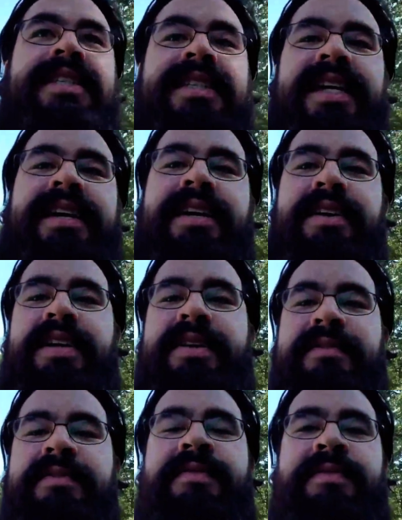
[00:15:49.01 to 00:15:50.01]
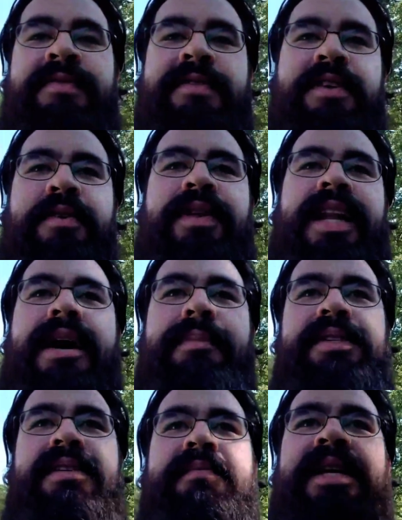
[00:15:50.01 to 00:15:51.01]
it could give, an
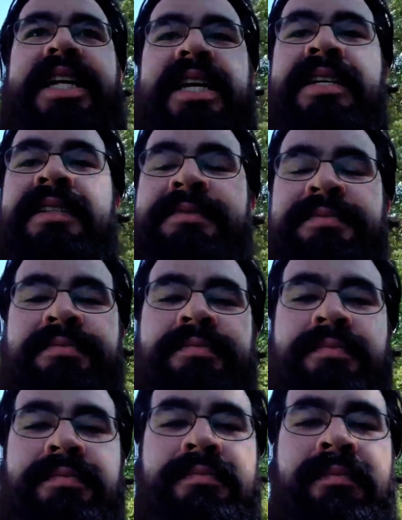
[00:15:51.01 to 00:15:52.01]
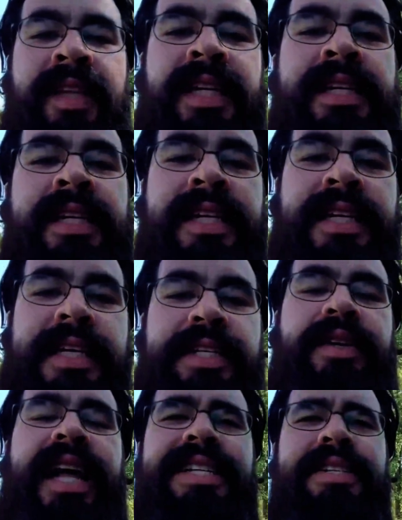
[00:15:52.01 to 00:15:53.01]
opposite meaning. So
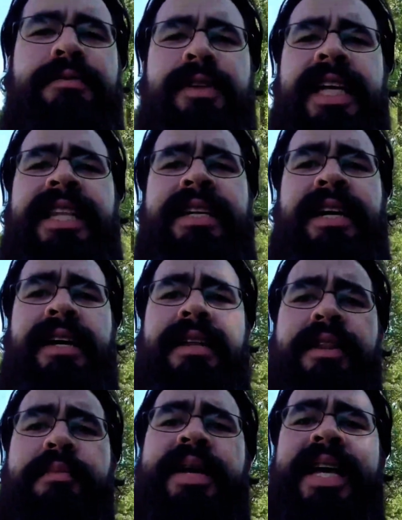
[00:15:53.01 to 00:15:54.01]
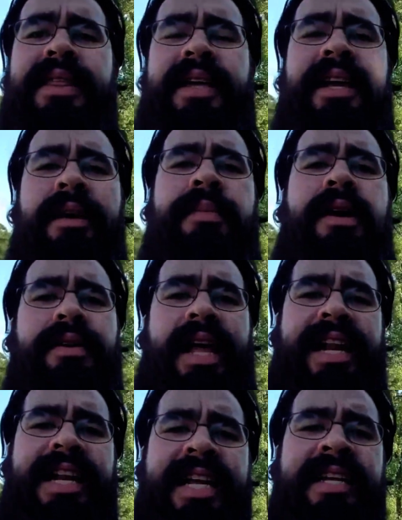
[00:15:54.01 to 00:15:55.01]
that's really the big thing about
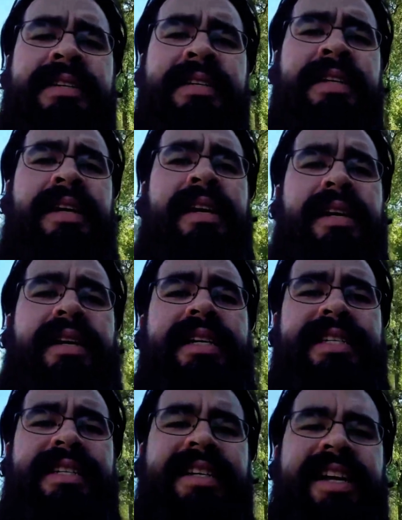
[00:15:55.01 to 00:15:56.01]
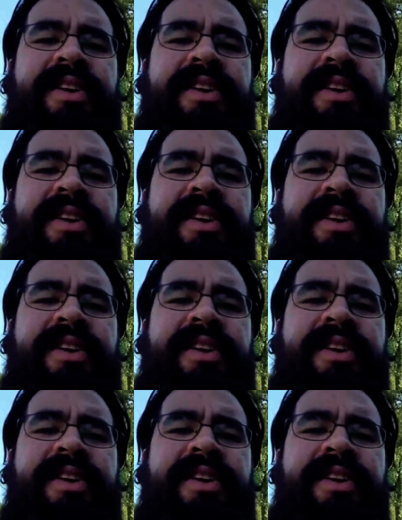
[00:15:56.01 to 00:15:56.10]
editing is, I